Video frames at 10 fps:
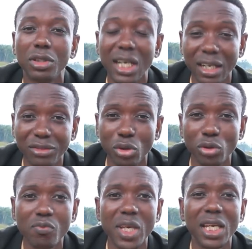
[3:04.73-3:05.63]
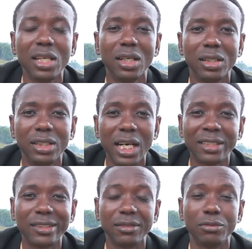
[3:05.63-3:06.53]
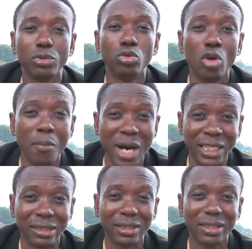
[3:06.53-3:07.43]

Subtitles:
God told me that Roman